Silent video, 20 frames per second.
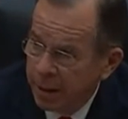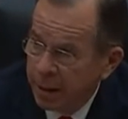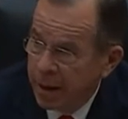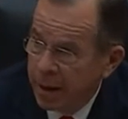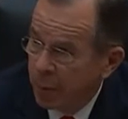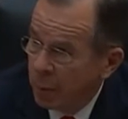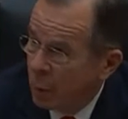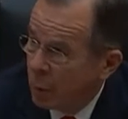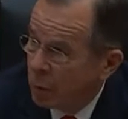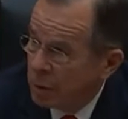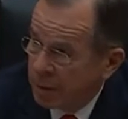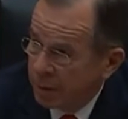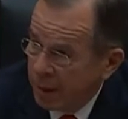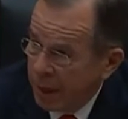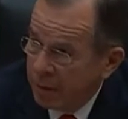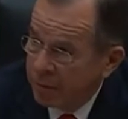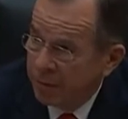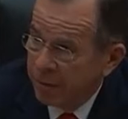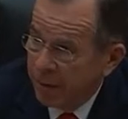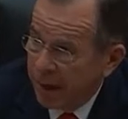the number was
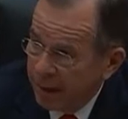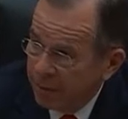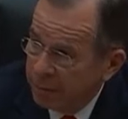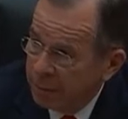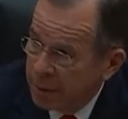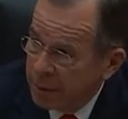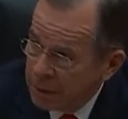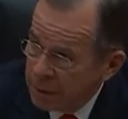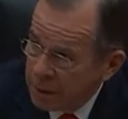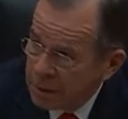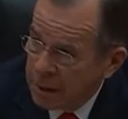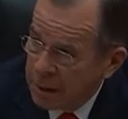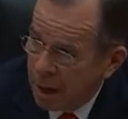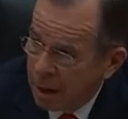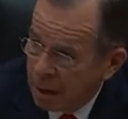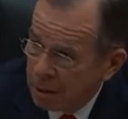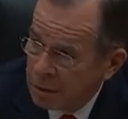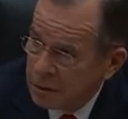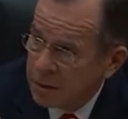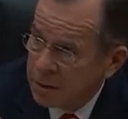about $5 billion
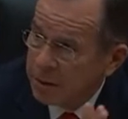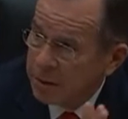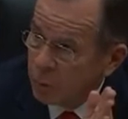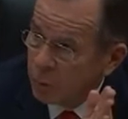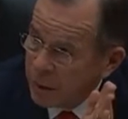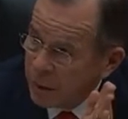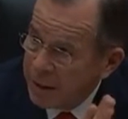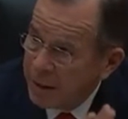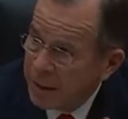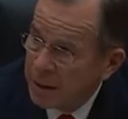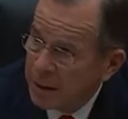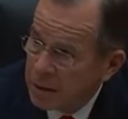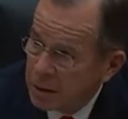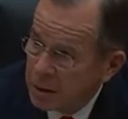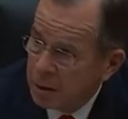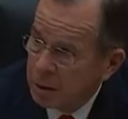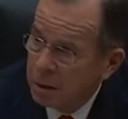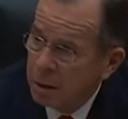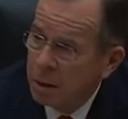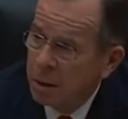that we needed
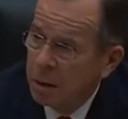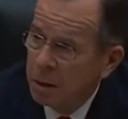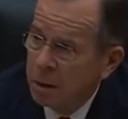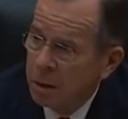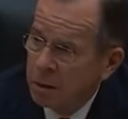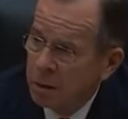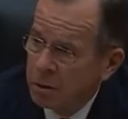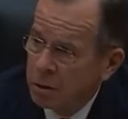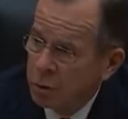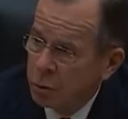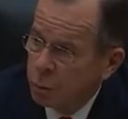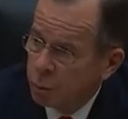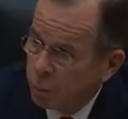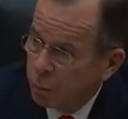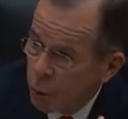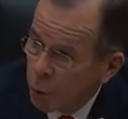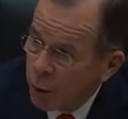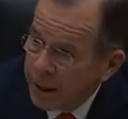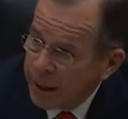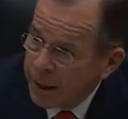to
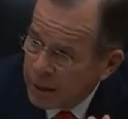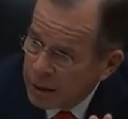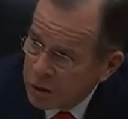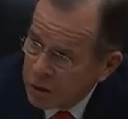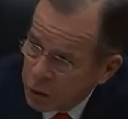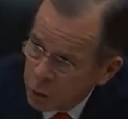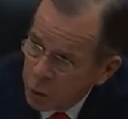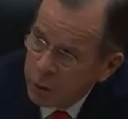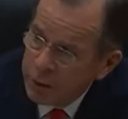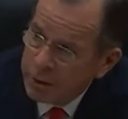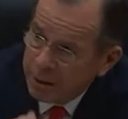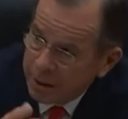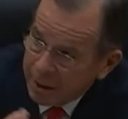put into it,